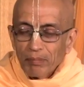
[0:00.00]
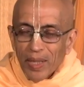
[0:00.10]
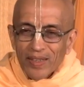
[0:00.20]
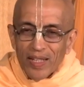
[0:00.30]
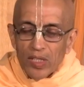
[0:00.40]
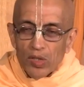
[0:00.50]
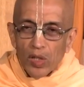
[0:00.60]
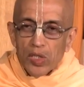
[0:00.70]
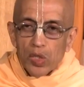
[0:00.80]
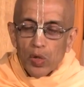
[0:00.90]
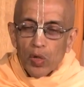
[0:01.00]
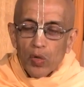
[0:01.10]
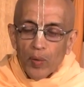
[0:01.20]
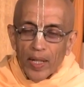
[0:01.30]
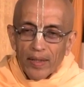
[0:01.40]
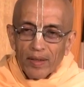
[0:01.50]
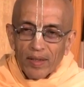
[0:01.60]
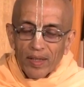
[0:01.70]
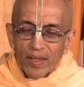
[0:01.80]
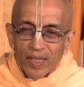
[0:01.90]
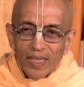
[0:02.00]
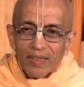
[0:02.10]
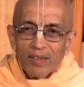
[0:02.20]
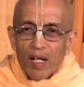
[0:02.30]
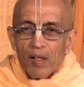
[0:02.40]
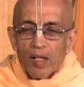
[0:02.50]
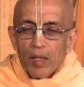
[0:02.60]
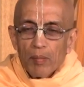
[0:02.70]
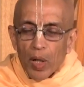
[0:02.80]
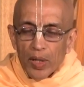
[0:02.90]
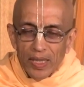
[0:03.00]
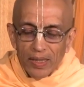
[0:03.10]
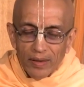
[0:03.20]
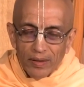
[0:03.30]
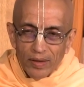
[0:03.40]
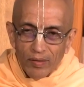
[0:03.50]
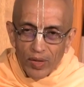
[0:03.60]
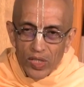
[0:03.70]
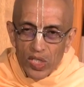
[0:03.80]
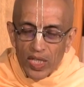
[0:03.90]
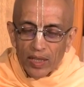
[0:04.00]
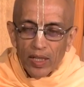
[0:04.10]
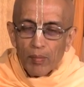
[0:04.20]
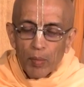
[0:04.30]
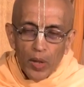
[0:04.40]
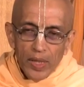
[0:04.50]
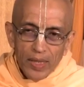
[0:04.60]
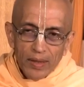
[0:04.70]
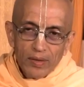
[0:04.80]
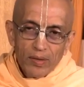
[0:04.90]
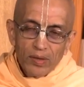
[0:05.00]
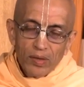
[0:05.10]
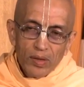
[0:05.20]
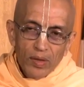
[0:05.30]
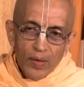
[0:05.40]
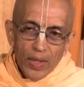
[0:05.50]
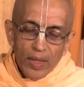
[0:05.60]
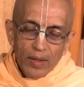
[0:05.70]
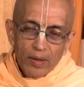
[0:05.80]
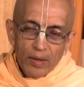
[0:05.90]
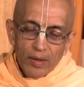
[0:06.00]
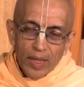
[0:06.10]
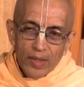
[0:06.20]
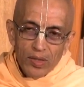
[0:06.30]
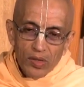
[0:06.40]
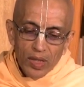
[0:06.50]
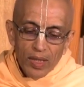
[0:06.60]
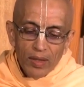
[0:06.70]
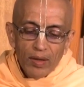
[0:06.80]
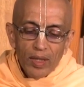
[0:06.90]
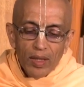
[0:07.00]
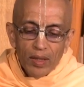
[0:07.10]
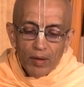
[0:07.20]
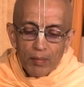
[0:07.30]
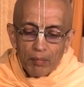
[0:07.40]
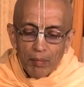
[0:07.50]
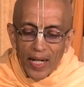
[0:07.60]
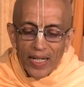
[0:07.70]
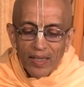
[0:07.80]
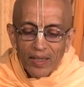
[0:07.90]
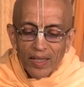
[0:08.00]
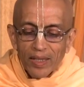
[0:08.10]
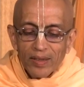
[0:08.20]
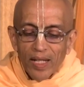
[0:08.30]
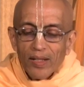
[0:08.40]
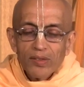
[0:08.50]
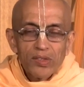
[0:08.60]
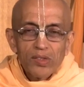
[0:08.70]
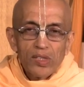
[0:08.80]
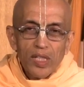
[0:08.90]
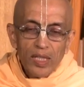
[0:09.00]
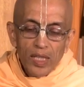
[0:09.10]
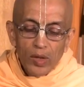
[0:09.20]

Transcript: But there is also one internal body, one subtle body. Uh, that is the mind, intelligence, and